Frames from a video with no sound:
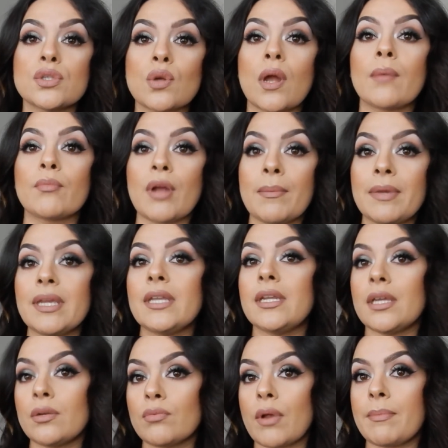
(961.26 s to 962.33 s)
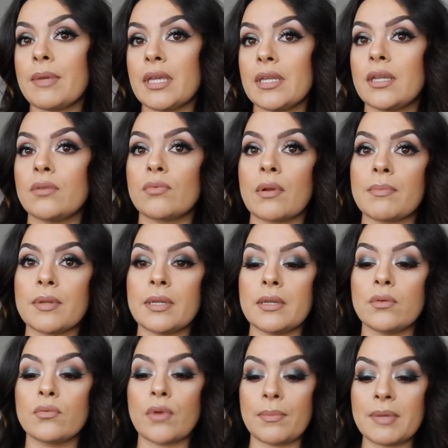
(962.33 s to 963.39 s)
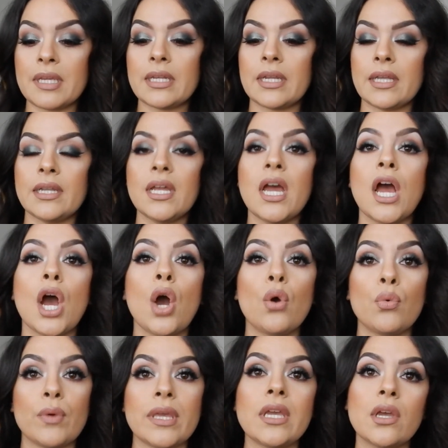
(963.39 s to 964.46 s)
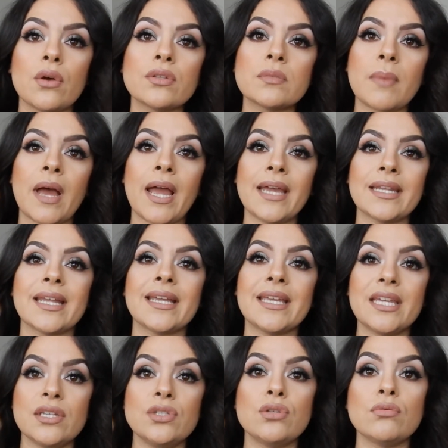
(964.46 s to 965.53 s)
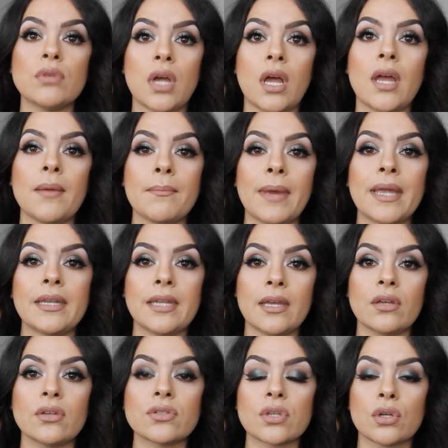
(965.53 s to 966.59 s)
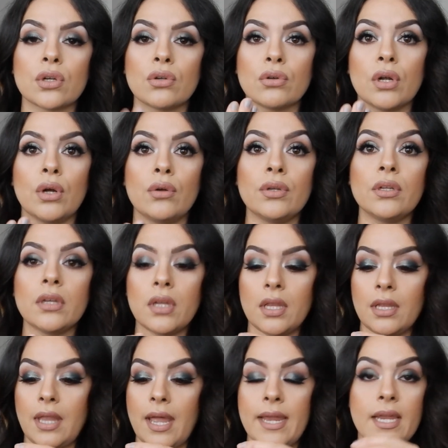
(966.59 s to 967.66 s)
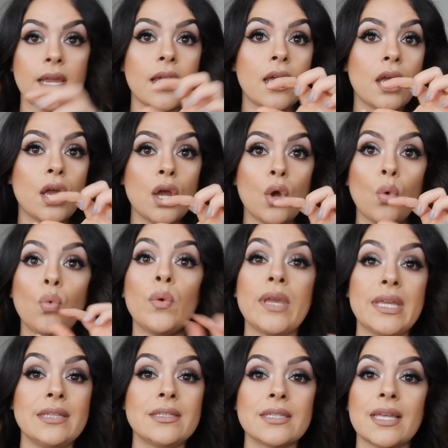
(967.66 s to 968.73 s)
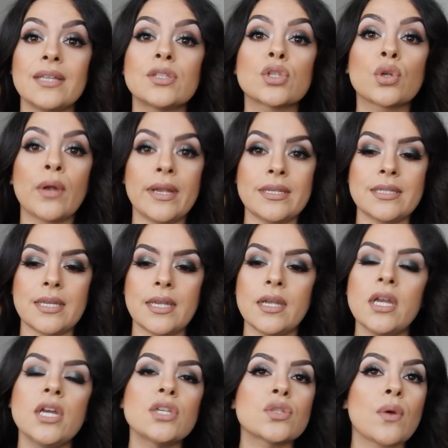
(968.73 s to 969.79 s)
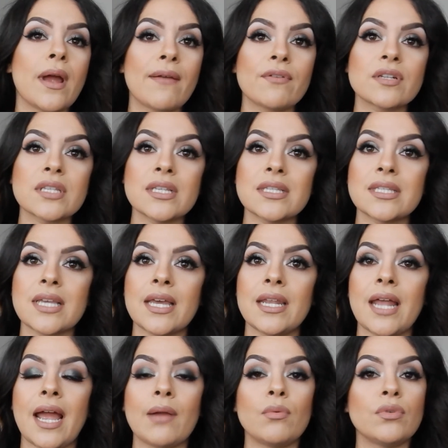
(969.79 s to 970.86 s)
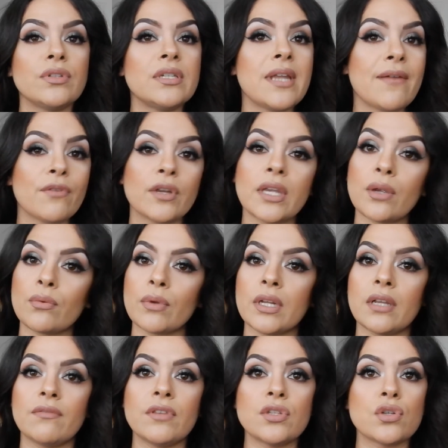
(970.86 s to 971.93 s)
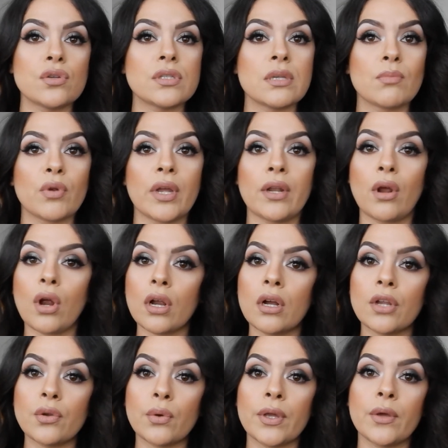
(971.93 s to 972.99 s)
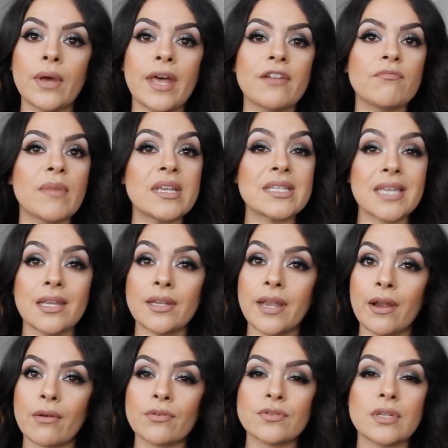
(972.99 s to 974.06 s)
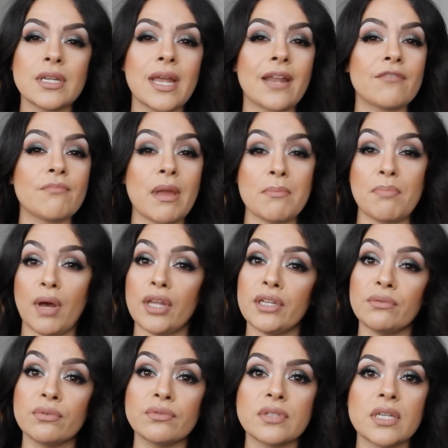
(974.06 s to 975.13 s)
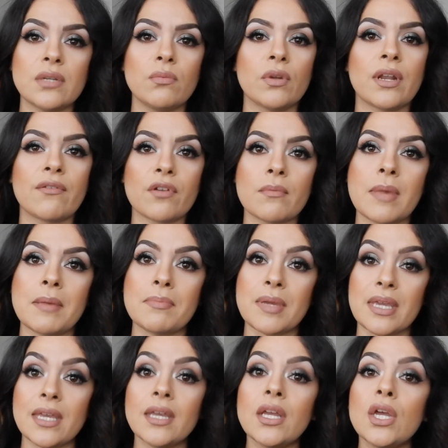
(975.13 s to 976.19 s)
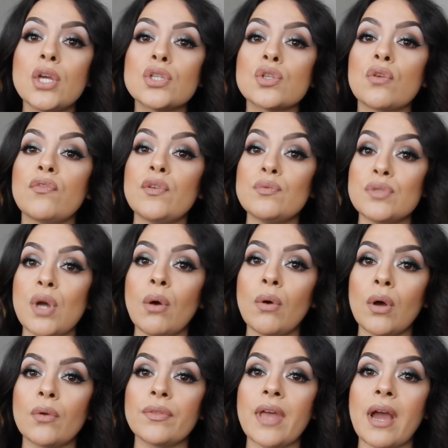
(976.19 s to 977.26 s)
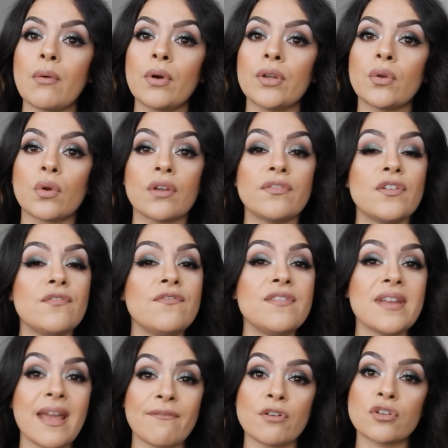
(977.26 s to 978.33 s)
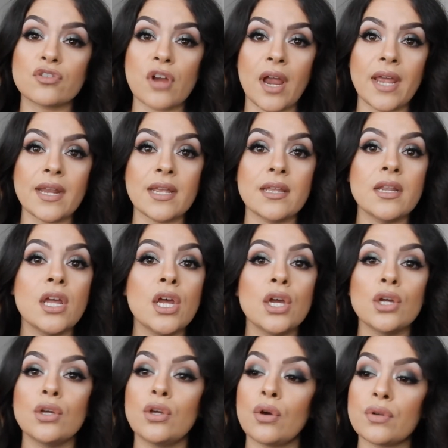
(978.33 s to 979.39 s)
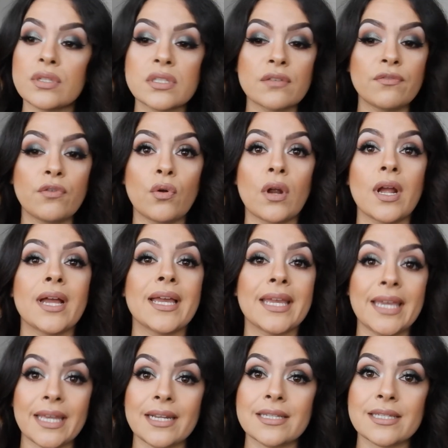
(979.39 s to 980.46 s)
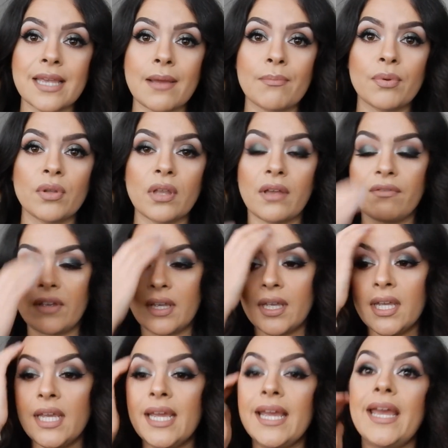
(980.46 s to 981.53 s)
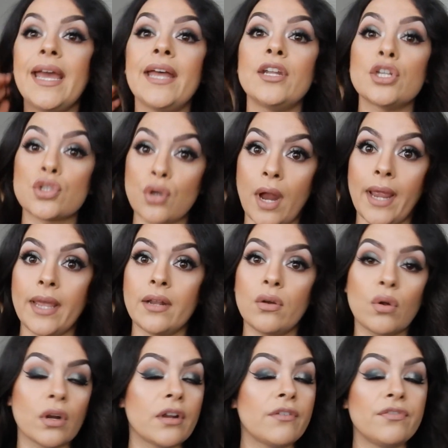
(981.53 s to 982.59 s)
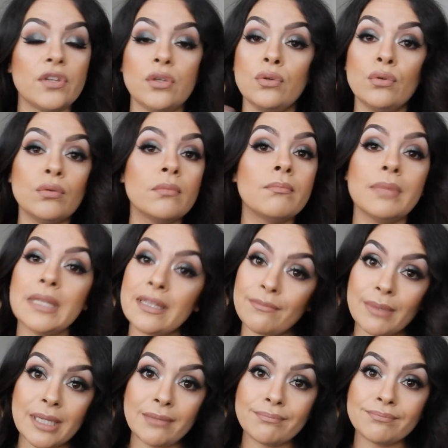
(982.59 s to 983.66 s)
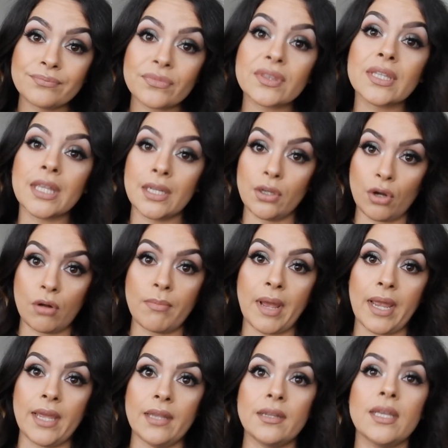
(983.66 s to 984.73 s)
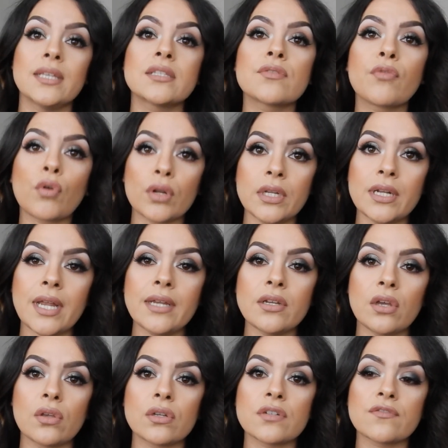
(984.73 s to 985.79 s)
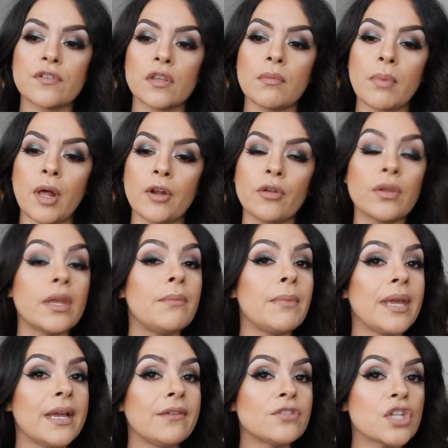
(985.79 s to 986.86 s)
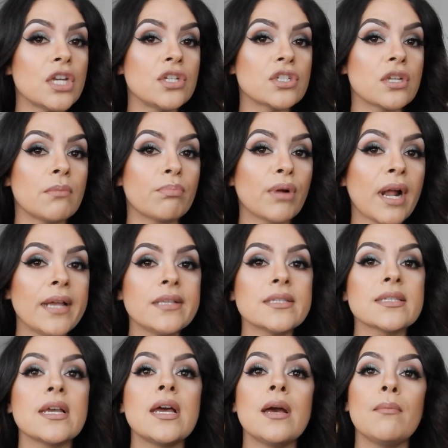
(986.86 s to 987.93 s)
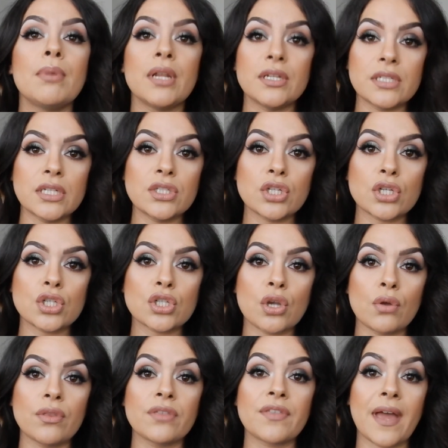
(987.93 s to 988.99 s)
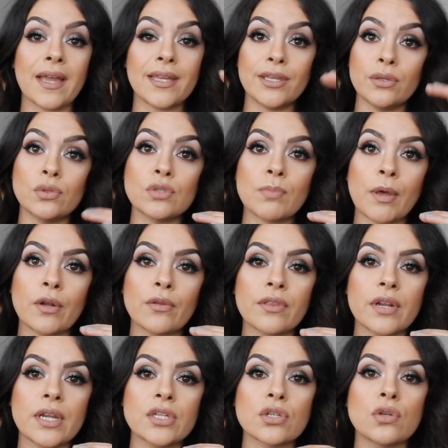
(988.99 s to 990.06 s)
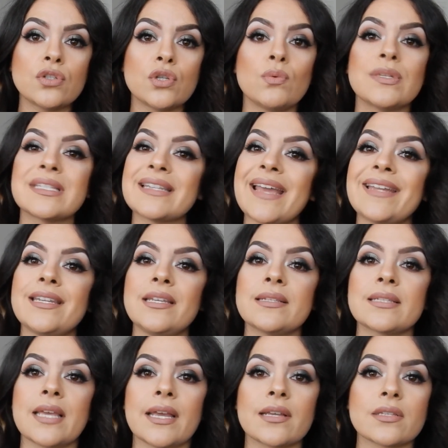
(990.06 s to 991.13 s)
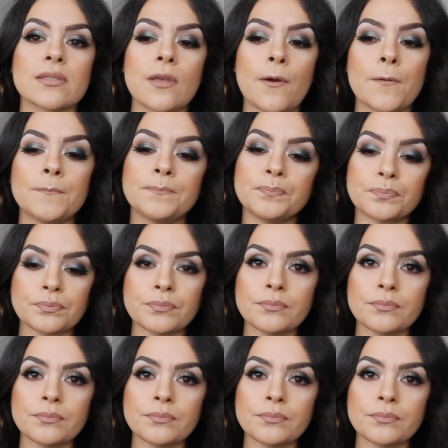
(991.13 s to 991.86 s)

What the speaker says: So I'm rubbing it in, rubbing it in, rubbing it in. A week goes by, and I kid you not, my nails are grown like weeds. It's crazy. So ever since then, I will never get rid of the Josie Maran Argan Oil out of my skincare routine, out of my body routine, whatever it may be. So if you don't own that one, or if you've never tried it, go to Sephora, get a sample of it, and try it. Or if you believe me, then girl, buy it. It's $49 for the bottle. It may have changed in price, but it did just show that that huge bottle that I showed you was $96. So